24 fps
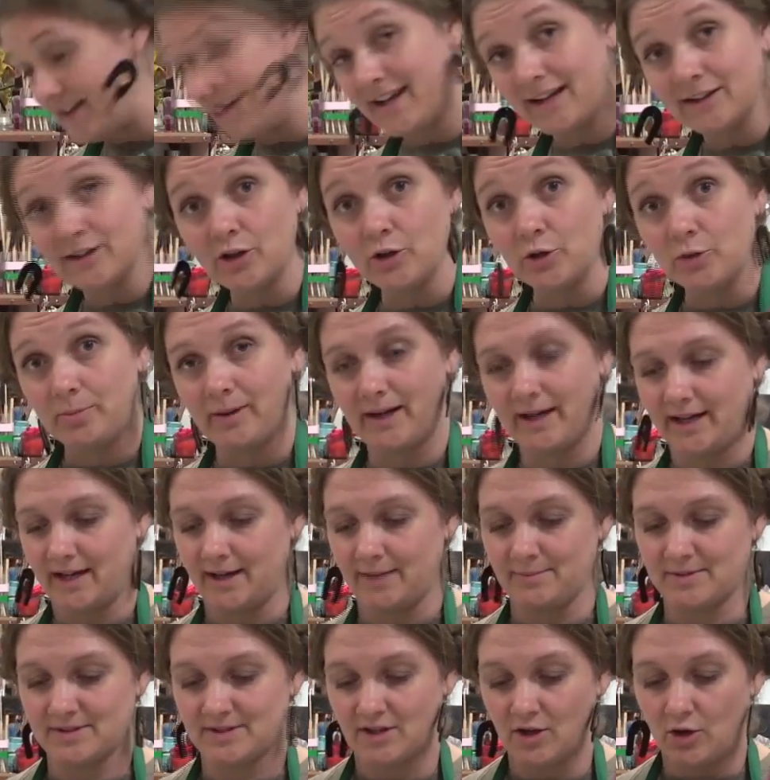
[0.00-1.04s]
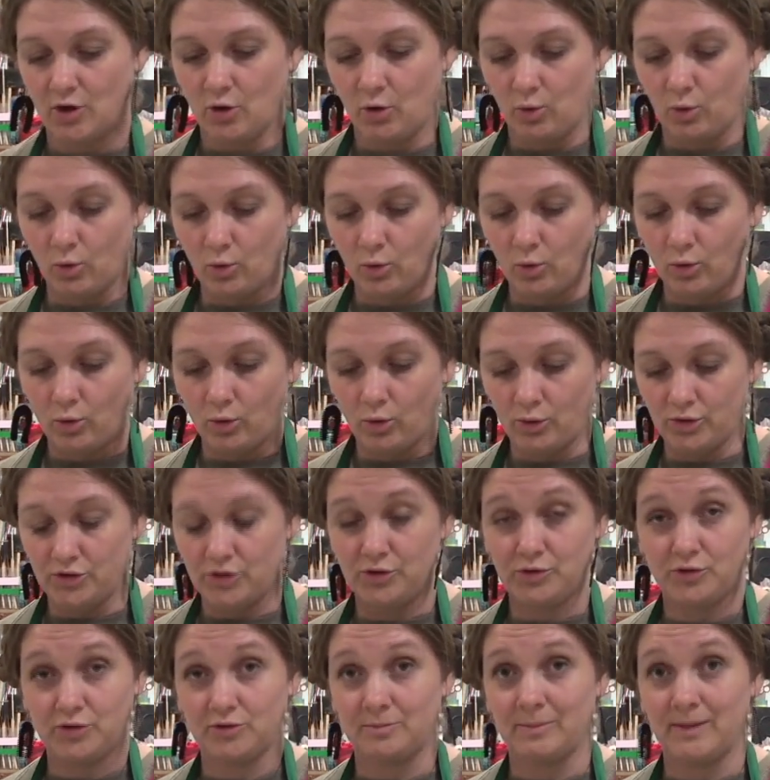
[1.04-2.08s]
yellow perhaps, or
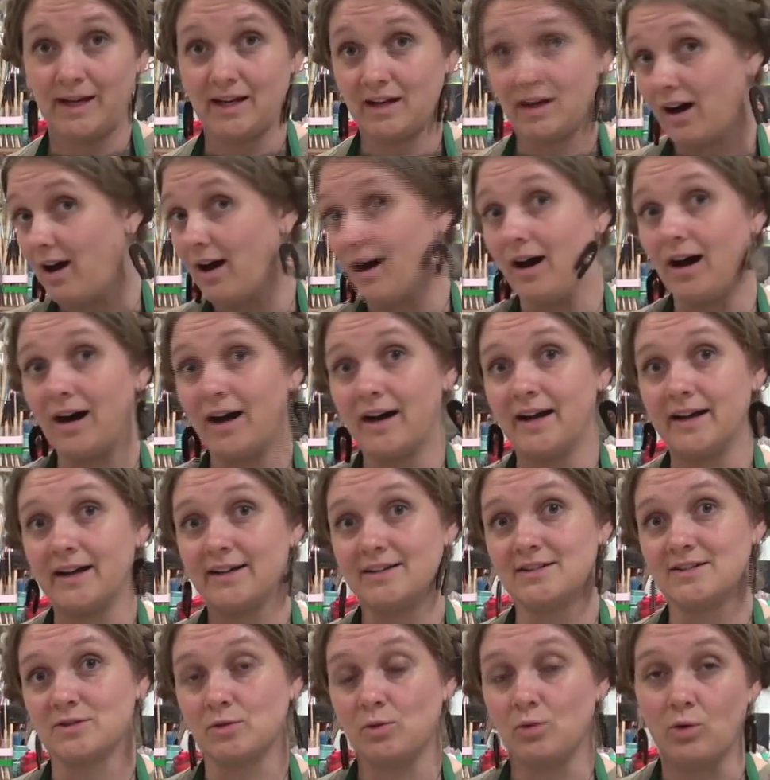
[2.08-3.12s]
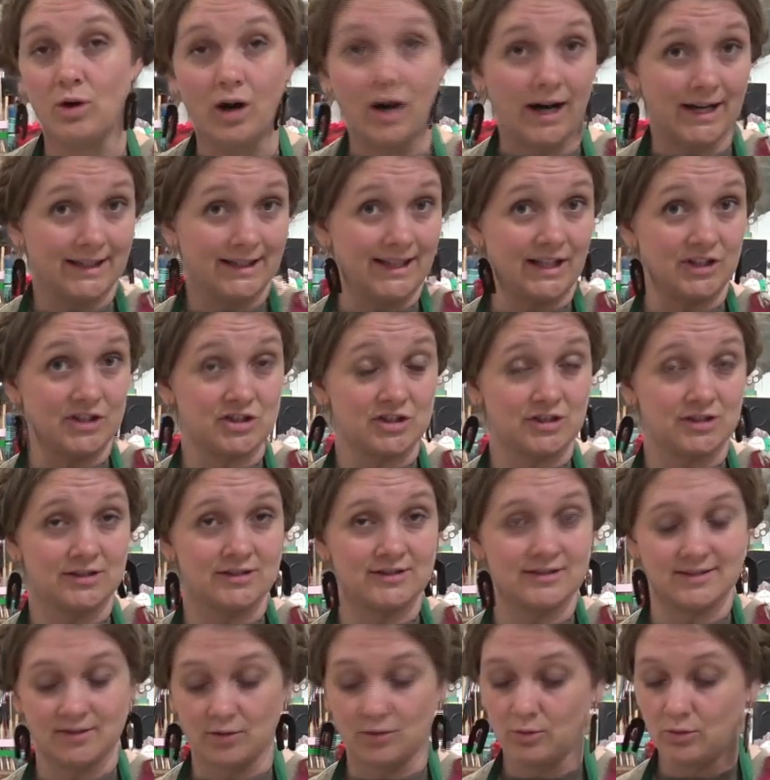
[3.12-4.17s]
you could make eyes or
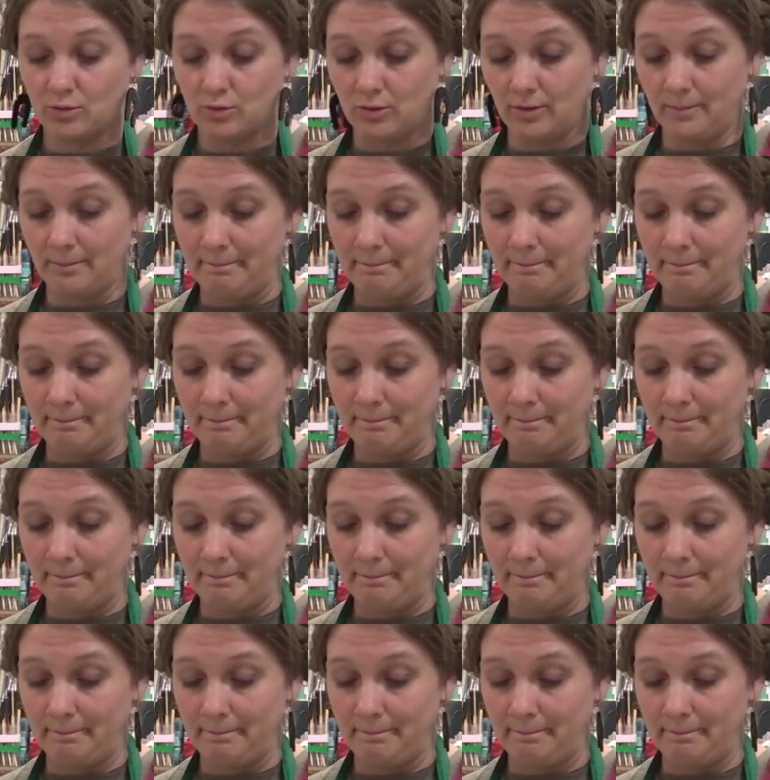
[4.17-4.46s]
eyelashes or